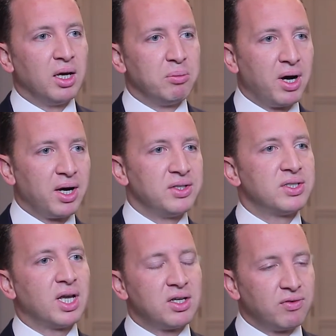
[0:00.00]
by
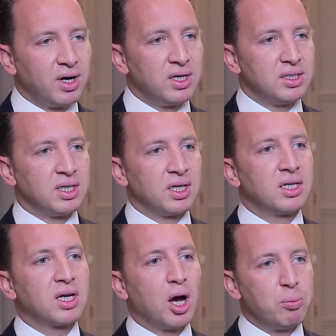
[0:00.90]
incentivizing
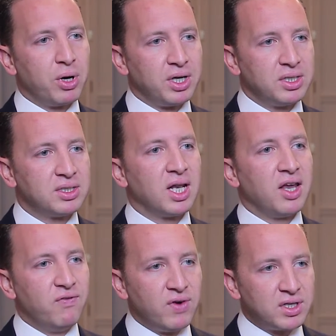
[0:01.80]
companies that
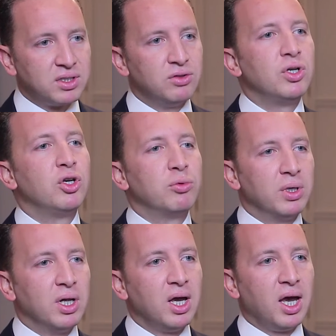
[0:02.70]
invest in renewable